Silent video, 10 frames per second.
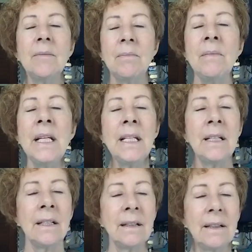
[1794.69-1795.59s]

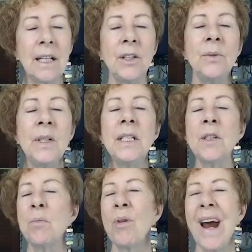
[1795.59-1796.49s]
mean that you need to
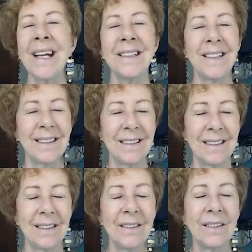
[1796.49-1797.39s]
practice
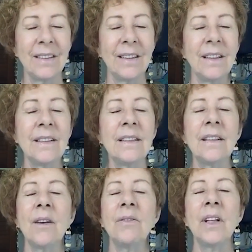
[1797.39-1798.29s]

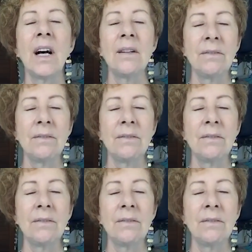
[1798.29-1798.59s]
self-love.